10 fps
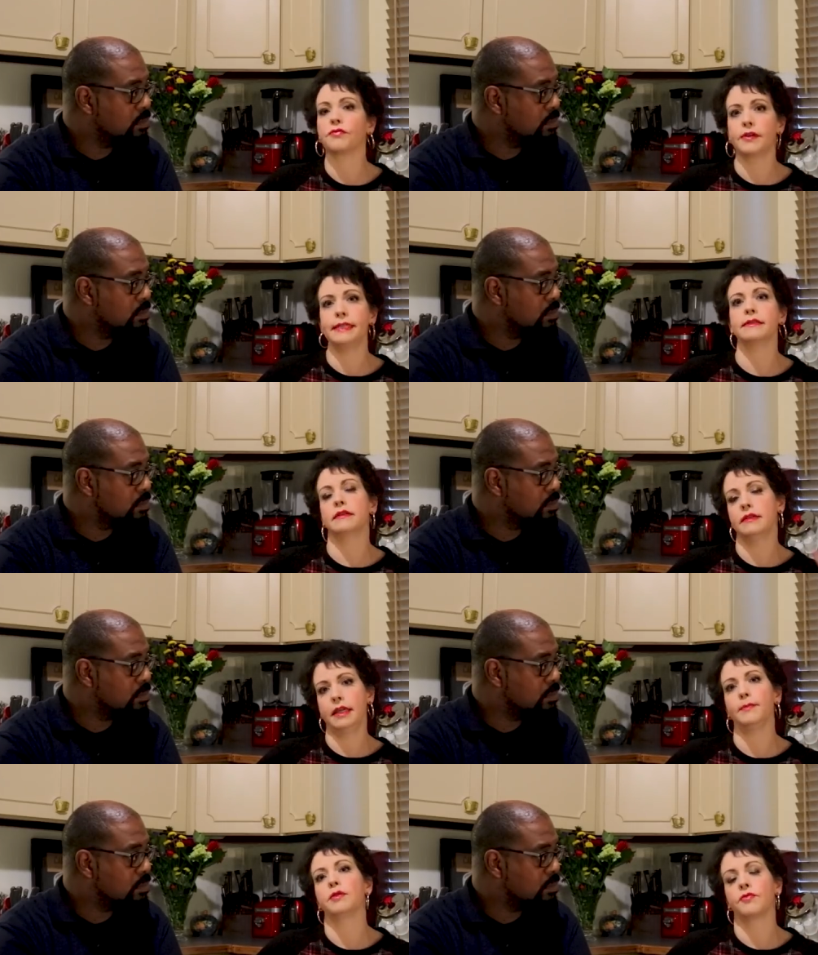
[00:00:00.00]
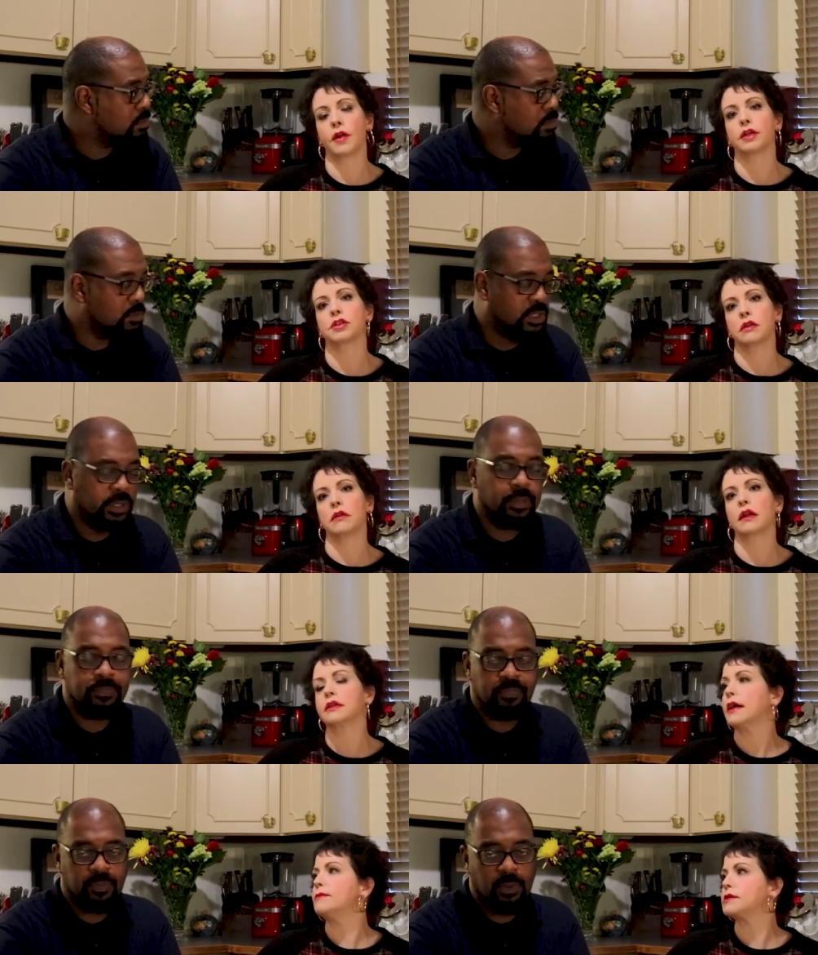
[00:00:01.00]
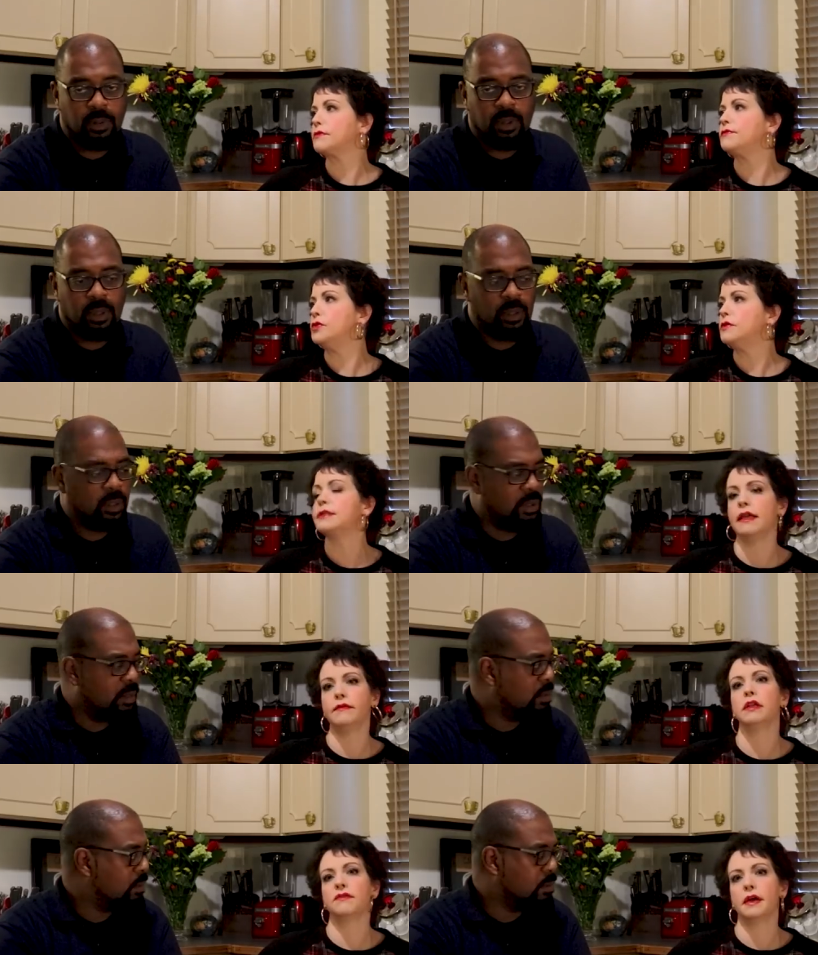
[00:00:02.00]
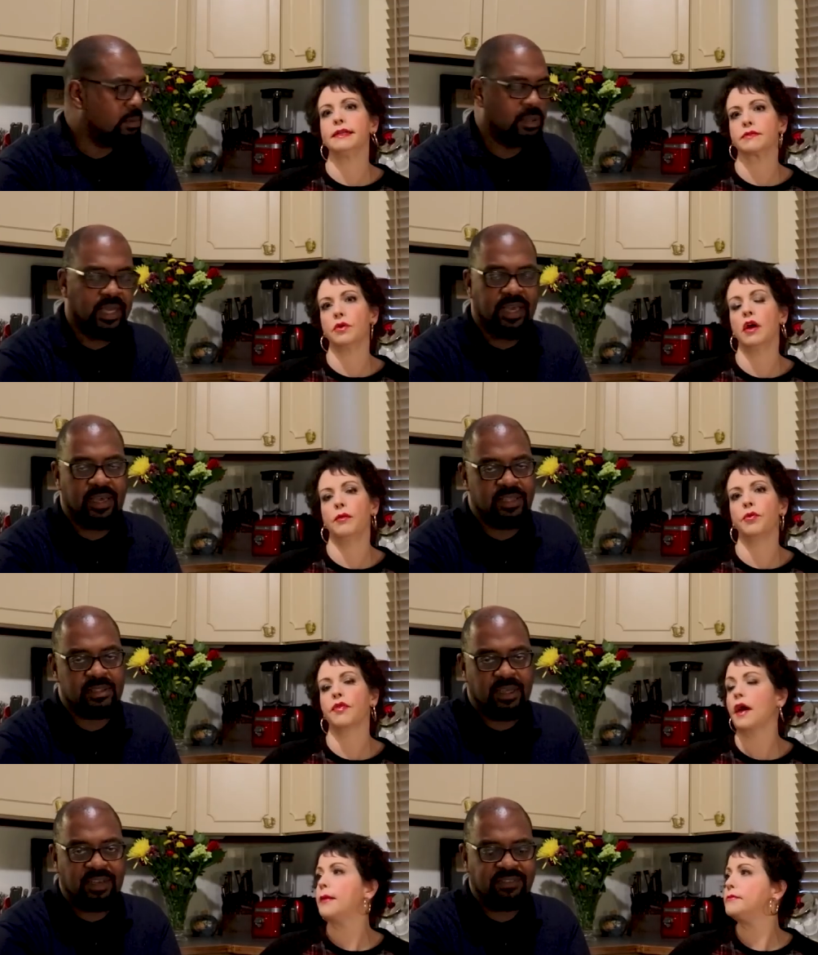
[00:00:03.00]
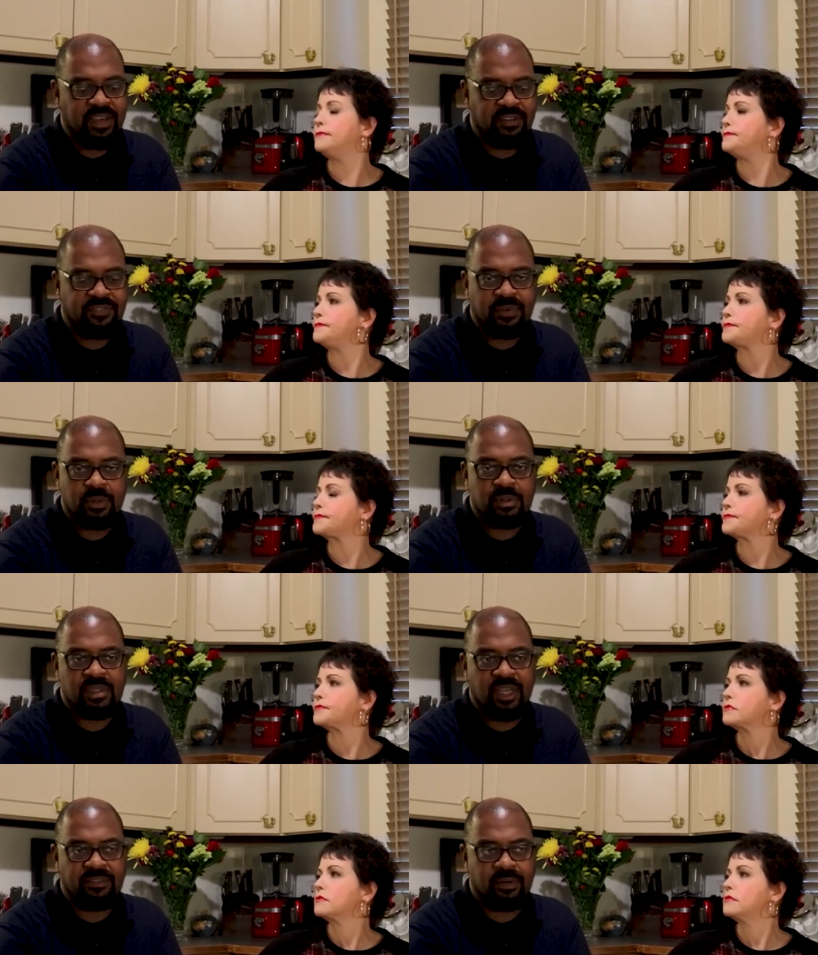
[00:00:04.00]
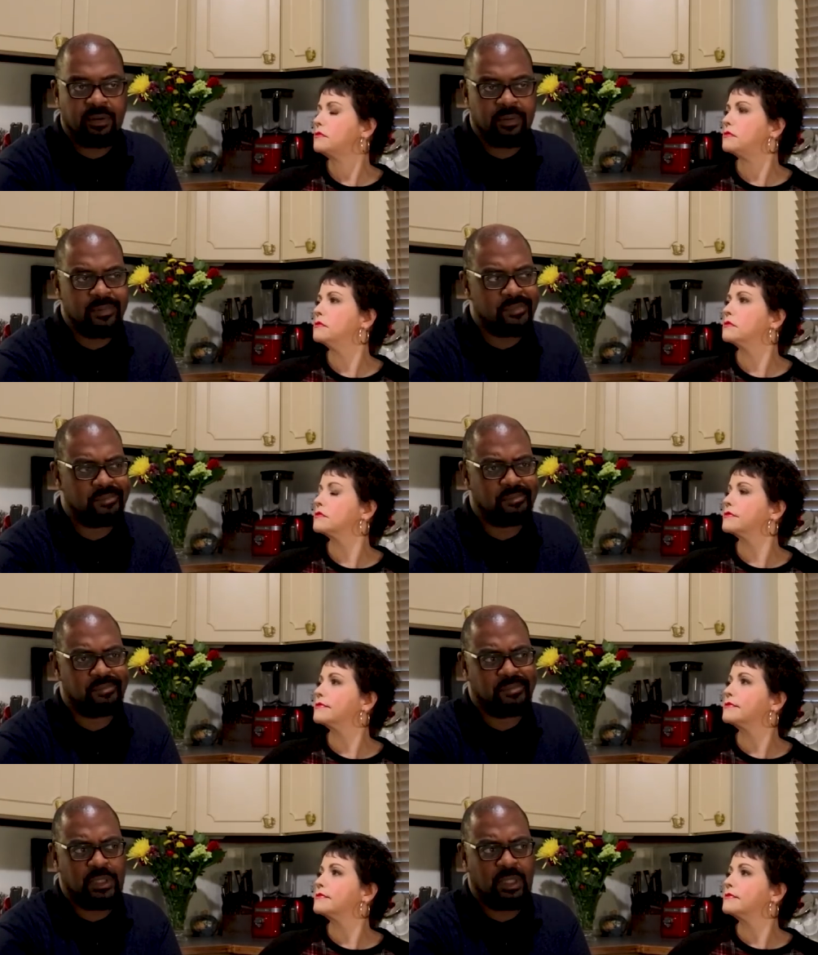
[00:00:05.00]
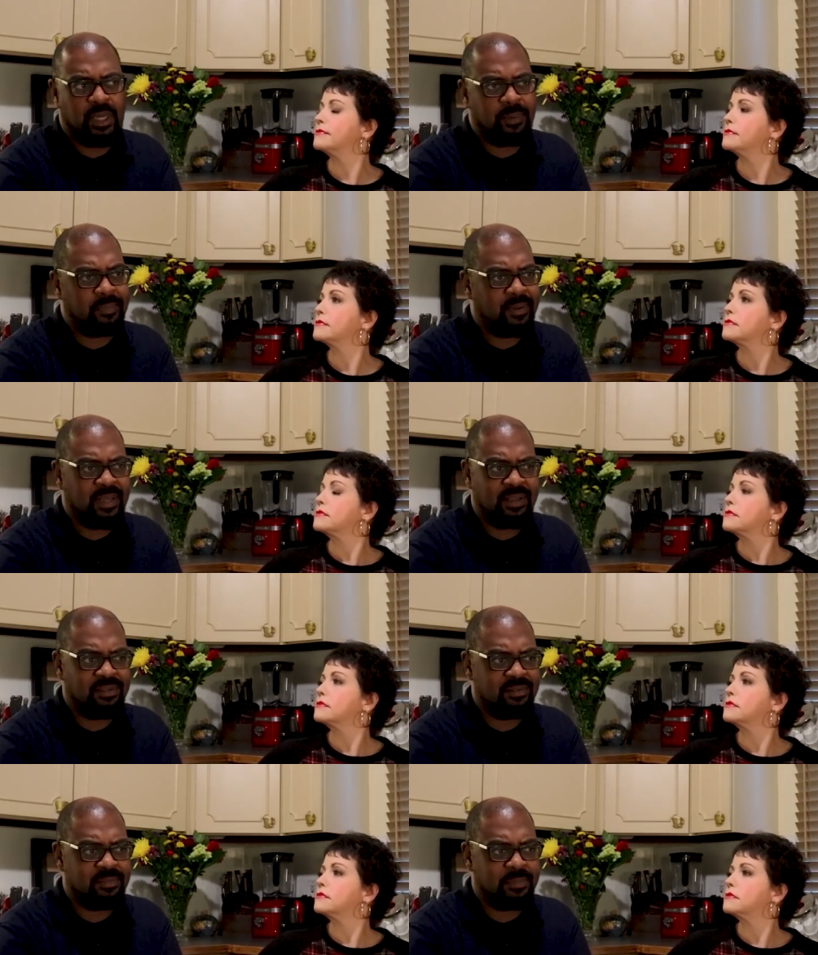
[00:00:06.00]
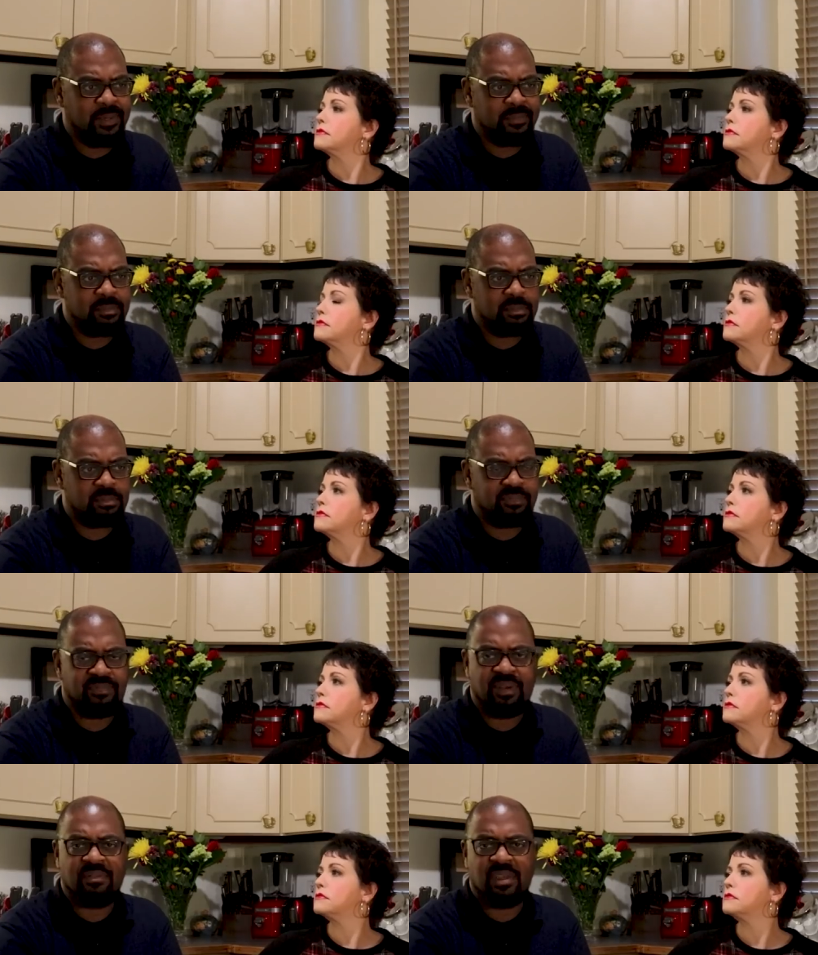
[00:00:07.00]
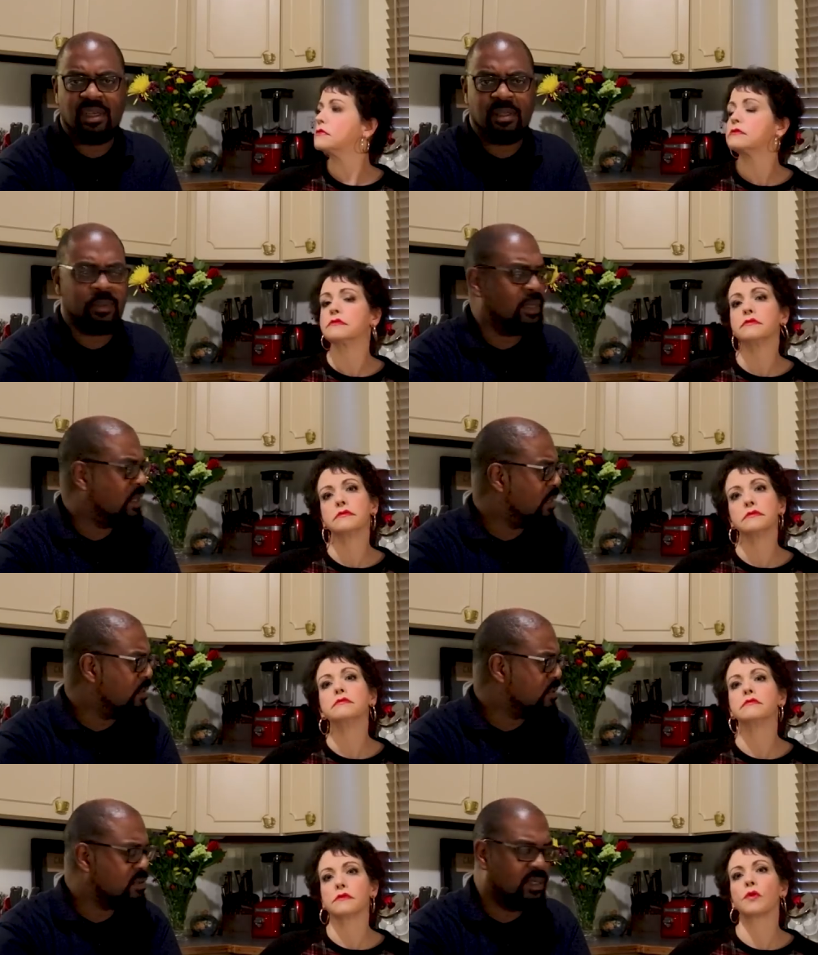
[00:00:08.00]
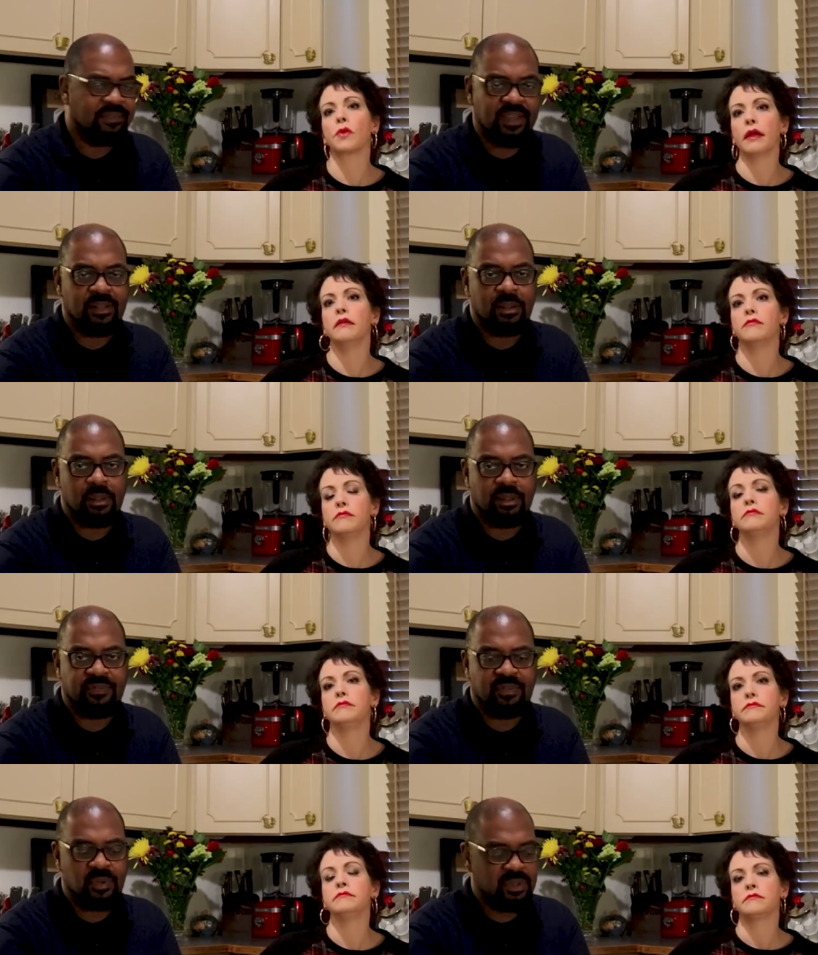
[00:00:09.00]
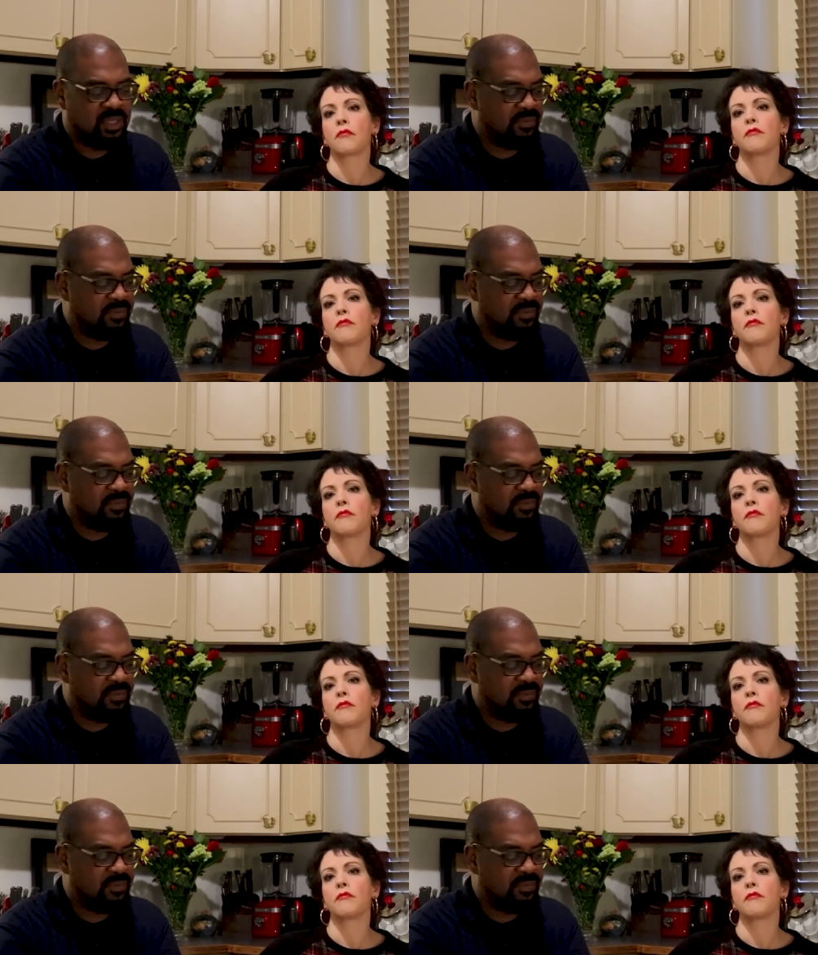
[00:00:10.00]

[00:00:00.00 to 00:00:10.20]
Speaker 1: freeze it and keep it fresh and sure. a lot of times a food saving device yeah and so i've had
Speaker 2: a food saver gee i probably had this about 15 20 years i've right. had the food